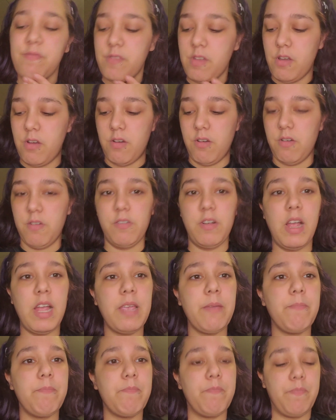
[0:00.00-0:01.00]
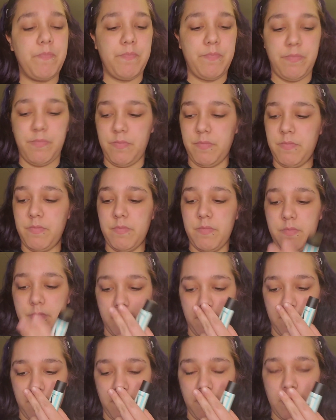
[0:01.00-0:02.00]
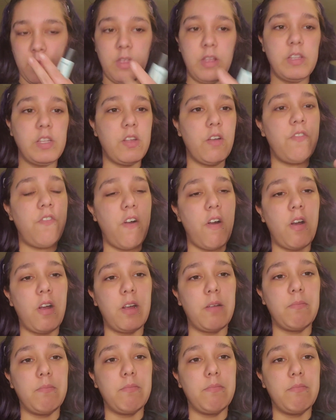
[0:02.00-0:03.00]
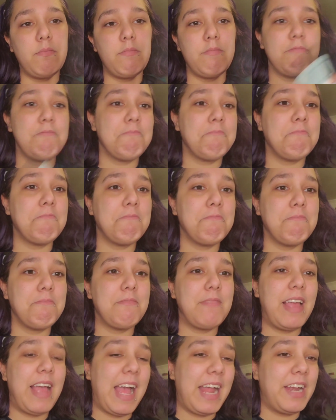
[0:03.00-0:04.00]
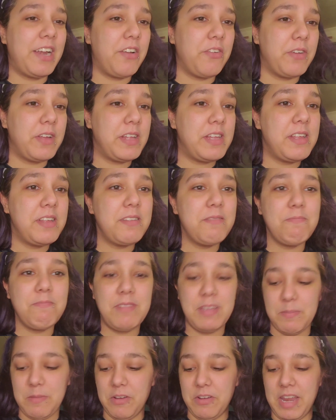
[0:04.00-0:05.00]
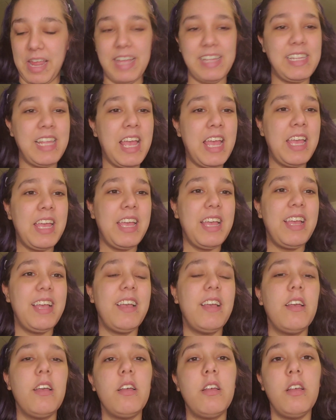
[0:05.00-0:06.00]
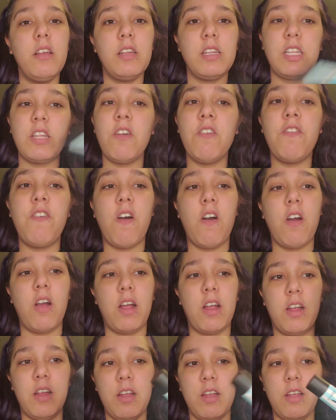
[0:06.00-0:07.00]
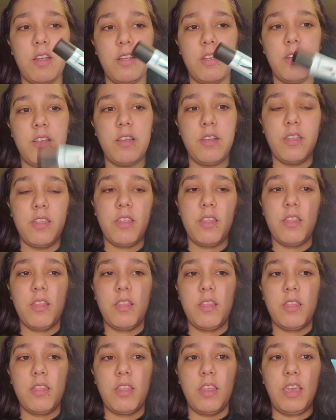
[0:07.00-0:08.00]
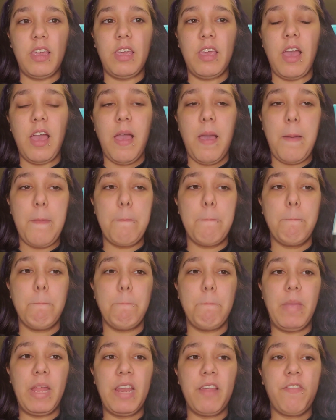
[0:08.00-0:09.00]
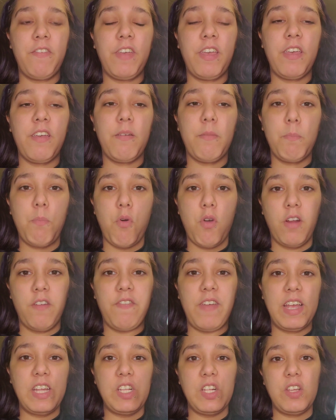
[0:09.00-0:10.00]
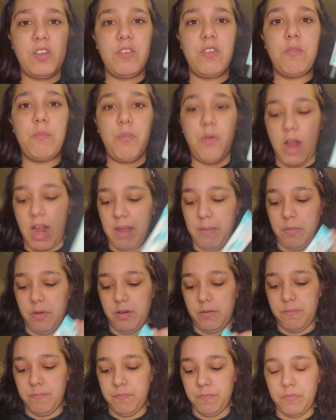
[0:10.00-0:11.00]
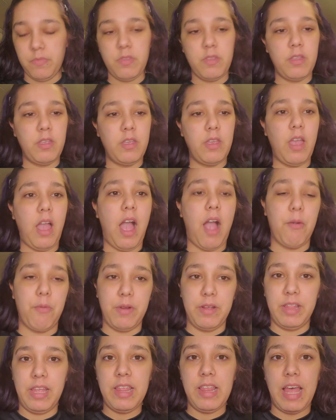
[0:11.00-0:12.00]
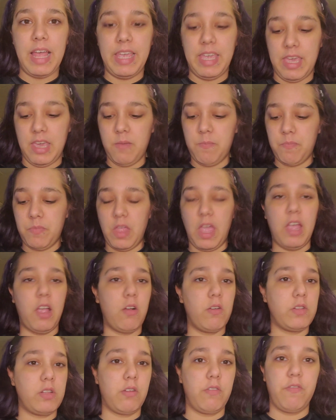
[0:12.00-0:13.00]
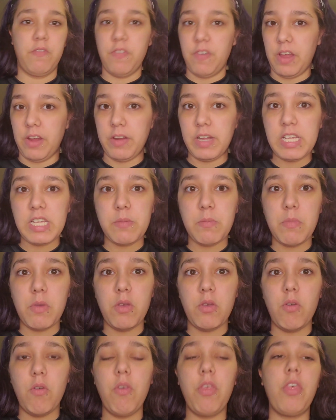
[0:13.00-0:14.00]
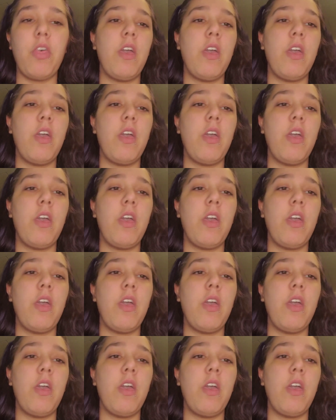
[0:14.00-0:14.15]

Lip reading: Alright. So far, I had to do a smell test. So far, the Benefit Porefessional Primer, I really like it. It goes on very smooth.